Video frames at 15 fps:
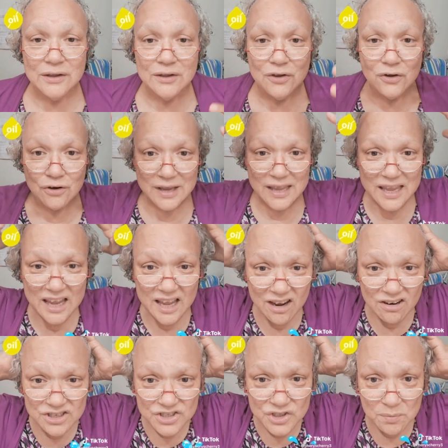your
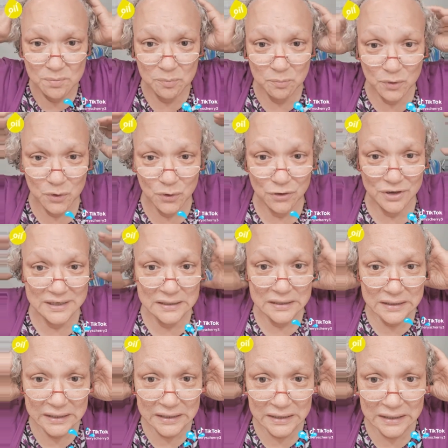hair should be pure and
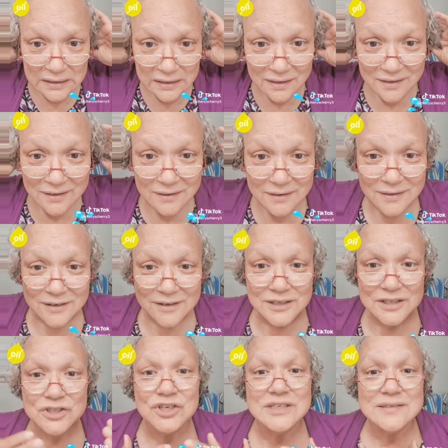clean,
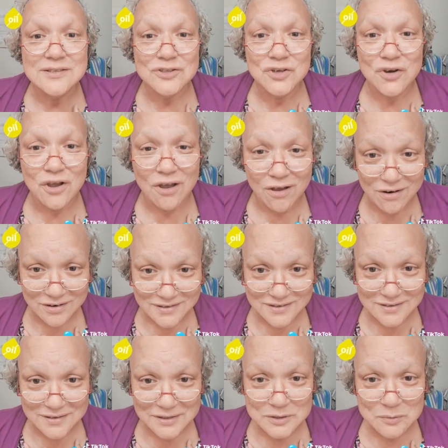just as your
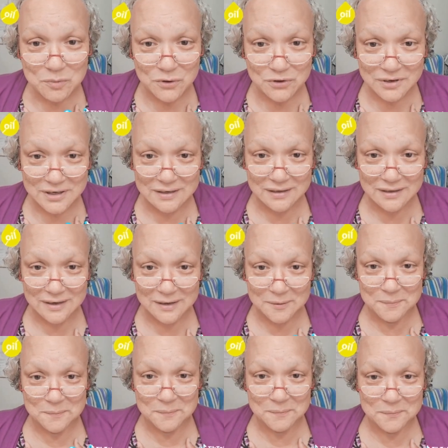heart is pure and
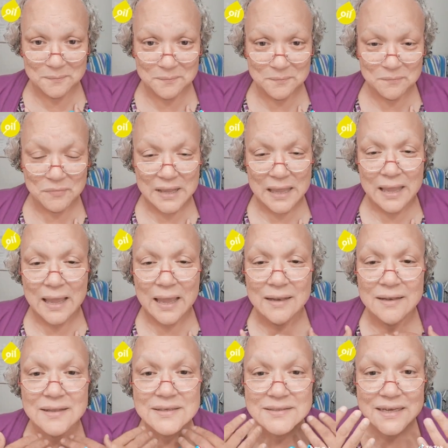clean.
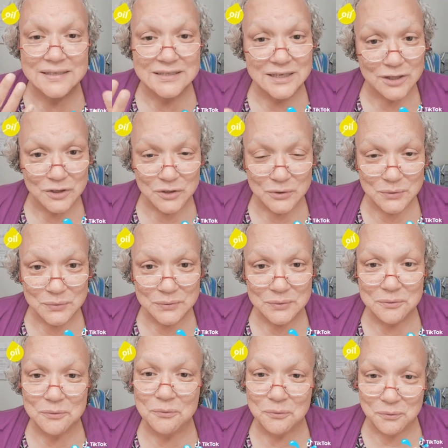And this I tell you
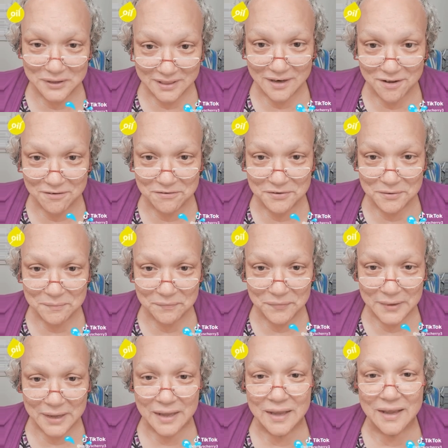with love.
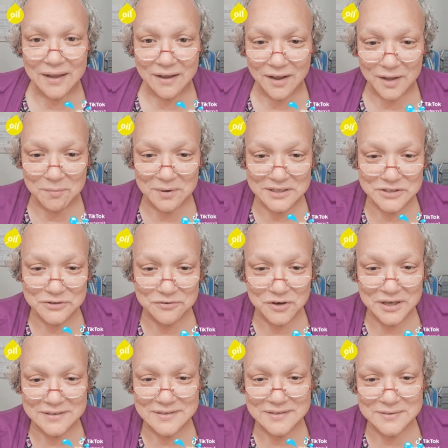God bless you,
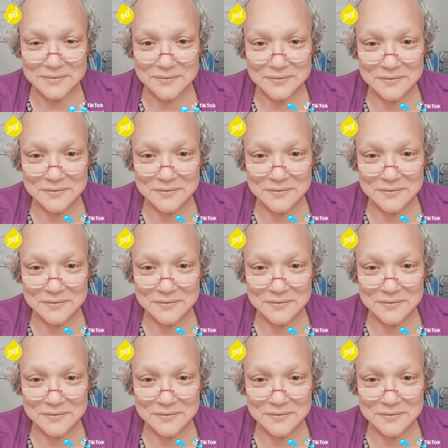friends.